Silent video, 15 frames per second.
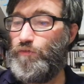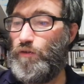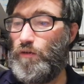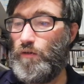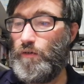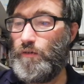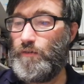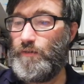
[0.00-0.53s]

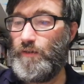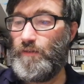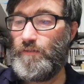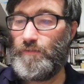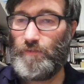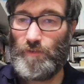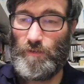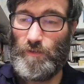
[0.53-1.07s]
for
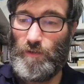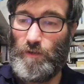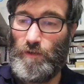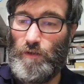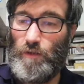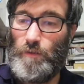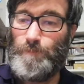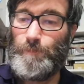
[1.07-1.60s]
this
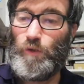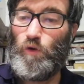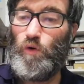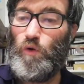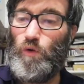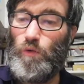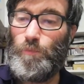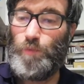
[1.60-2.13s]

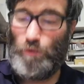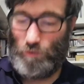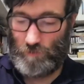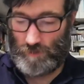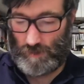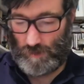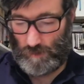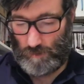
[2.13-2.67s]
cool
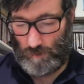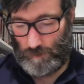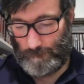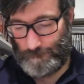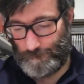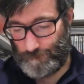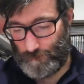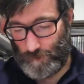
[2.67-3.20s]
postcard.
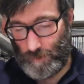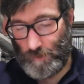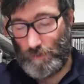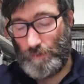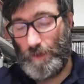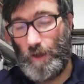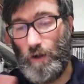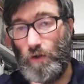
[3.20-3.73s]

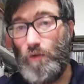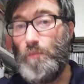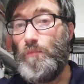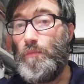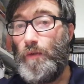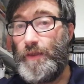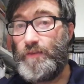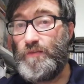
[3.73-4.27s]
Now
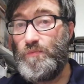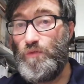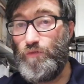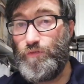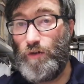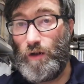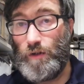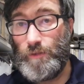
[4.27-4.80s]
let's
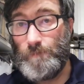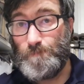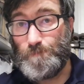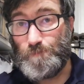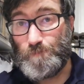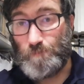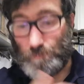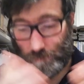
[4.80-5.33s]
move on
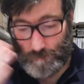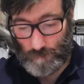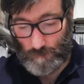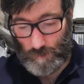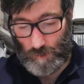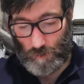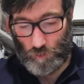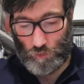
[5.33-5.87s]

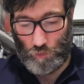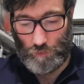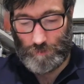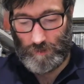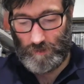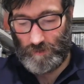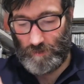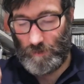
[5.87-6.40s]
to
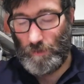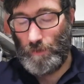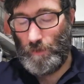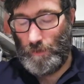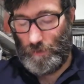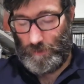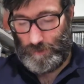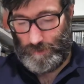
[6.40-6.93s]
the
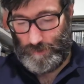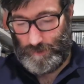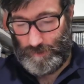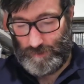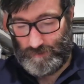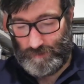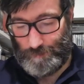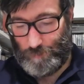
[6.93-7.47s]

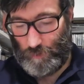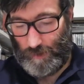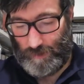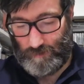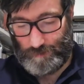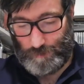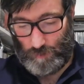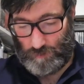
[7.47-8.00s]
uh,
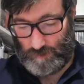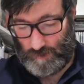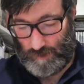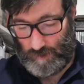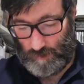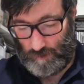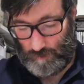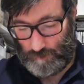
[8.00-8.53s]
surprise
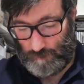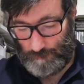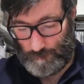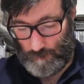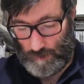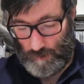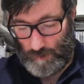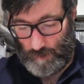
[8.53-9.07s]
postcard.
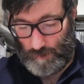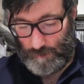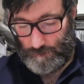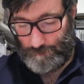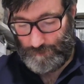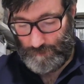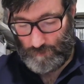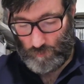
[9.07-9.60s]

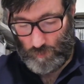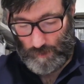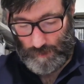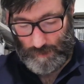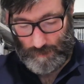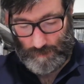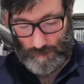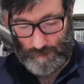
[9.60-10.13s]
The first
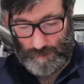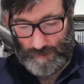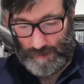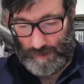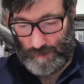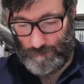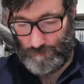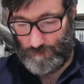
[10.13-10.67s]
one
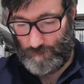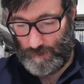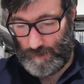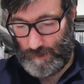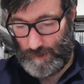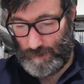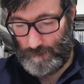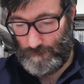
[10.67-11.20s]
came
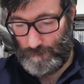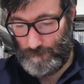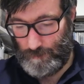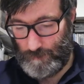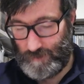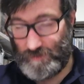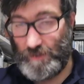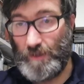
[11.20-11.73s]

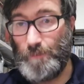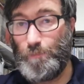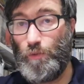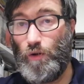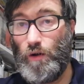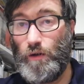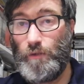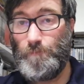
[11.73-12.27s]
from
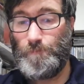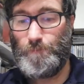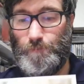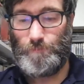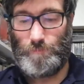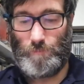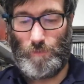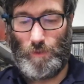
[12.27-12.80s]
Singapore,
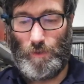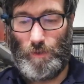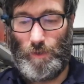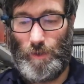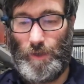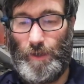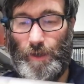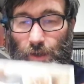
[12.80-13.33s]

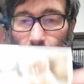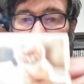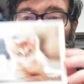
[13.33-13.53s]
and